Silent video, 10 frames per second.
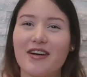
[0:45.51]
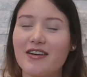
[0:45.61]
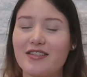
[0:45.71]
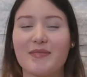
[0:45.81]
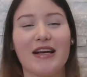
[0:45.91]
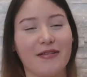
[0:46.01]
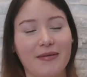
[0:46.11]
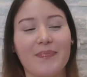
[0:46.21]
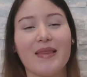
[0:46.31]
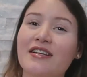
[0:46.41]
Awesome.
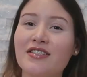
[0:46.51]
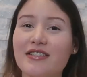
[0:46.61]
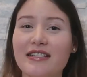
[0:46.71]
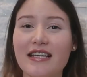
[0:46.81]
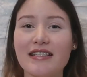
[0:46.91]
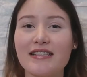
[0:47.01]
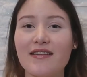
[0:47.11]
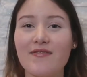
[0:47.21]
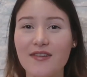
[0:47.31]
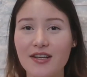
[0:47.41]
Anyway, so
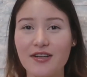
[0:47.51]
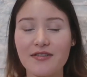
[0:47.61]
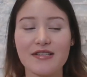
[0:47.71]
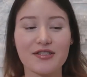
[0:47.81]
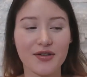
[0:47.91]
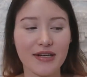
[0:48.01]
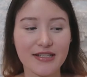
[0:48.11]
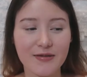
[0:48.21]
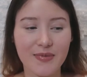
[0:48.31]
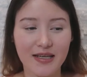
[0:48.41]
today's video is
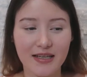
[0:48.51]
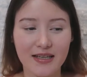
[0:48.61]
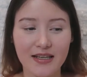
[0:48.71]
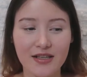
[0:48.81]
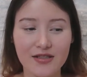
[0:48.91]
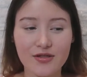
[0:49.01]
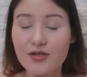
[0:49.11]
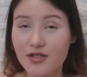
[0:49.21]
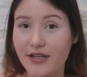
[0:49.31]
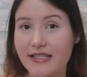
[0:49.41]
going to be
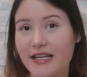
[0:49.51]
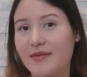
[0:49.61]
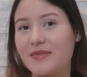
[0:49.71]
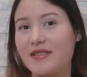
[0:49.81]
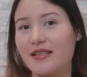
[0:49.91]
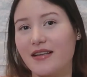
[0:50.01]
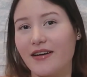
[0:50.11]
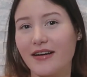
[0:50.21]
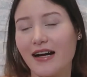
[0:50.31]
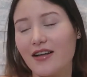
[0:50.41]
two story times that
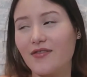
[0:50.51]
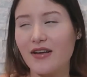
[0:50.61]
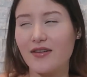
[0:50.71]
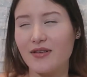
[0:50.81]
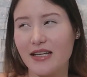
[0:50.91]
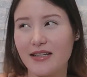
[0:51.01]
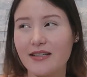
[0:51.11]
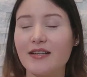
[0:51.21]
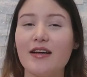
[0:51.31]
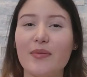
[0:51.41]
are kind of like
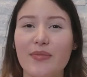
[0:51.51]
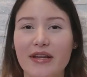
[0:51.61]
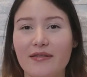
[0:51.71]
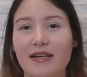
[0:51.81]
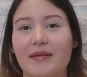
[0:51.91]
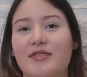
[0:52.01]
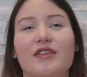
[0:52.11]
related, but not really.